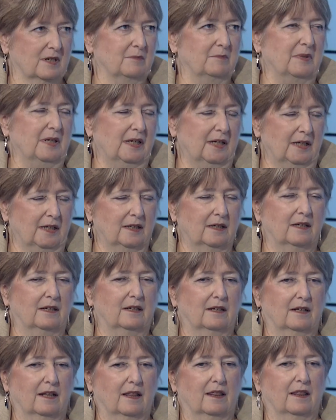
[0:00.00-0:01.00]
me
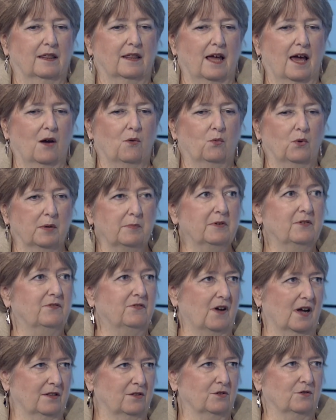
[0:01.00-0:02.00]
that women
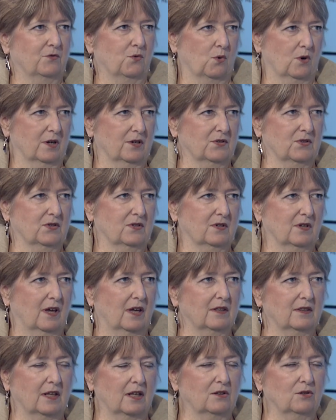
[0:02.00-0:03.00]
find their voice
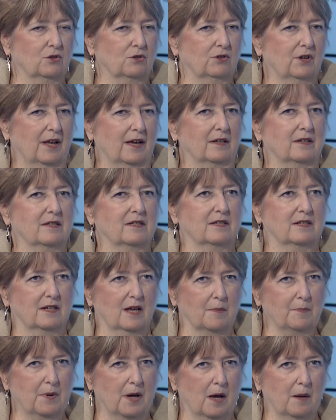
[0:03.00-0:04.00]
and they learn how to
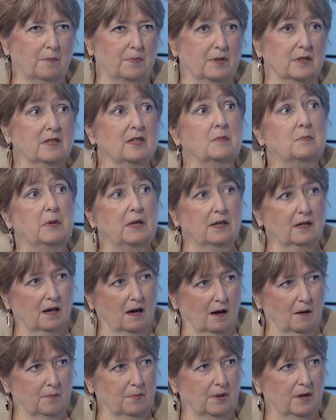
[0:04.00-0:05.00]
step up and speak
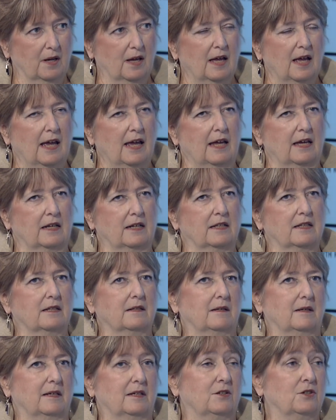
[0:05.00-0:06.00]
up. And
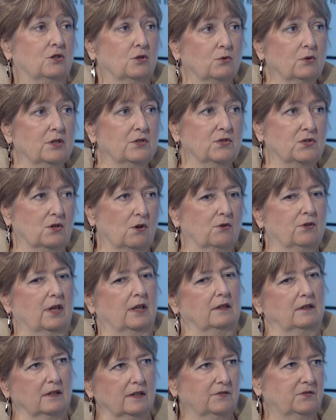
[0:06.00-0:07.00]
in doing so, they
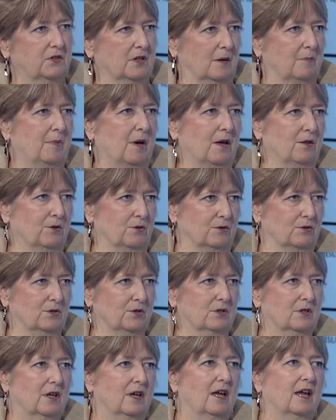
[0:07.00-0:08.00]
lift up
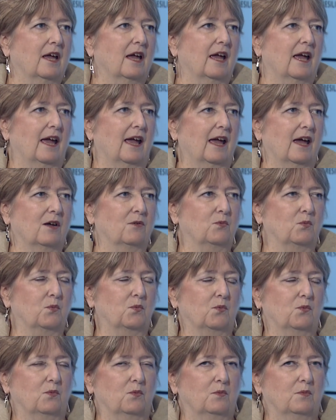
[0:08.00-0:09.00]
others. And
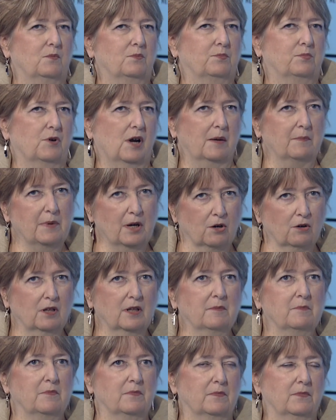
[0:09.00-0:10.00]

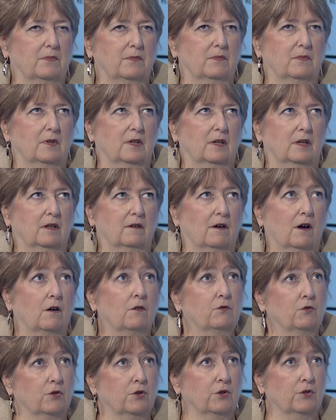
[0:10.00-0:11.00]
primarily
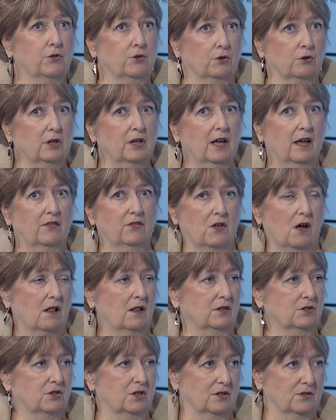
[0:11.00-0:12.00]
over the 30
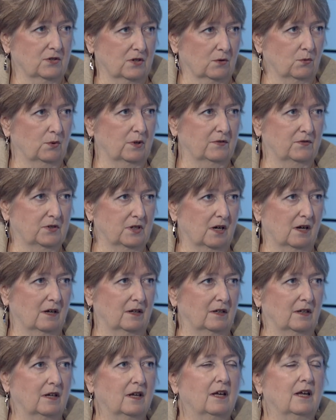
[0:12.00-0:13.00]
anthologies that we've
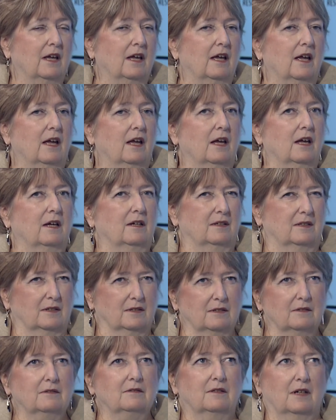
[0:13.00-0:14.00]
done,
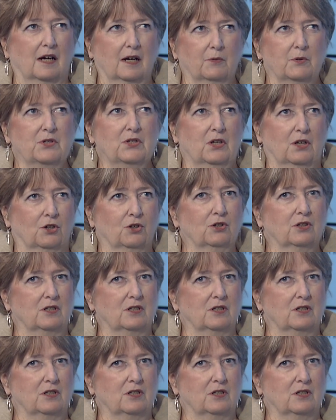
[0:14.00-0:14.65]
I would say a good